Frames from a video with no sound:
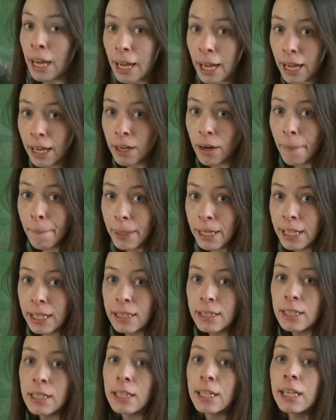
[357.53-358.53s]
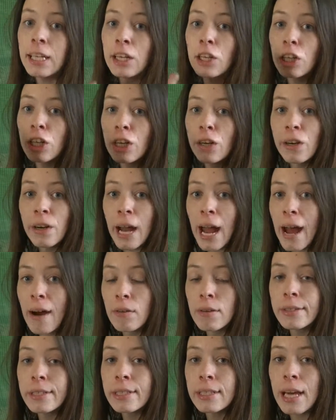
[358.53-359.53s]
in our plants in here or
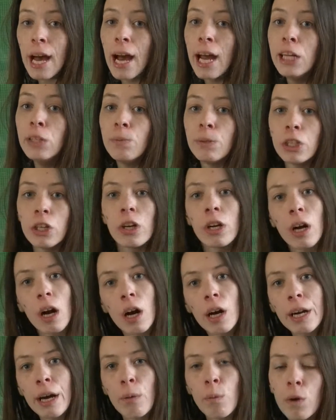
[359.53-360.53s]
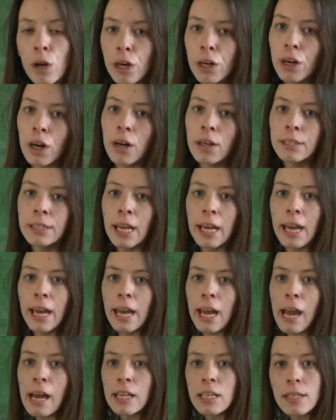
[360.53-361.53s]
outside when you're gone at work all
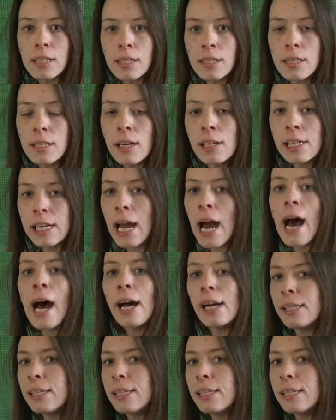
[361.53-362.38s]
day and it's a sunny, hot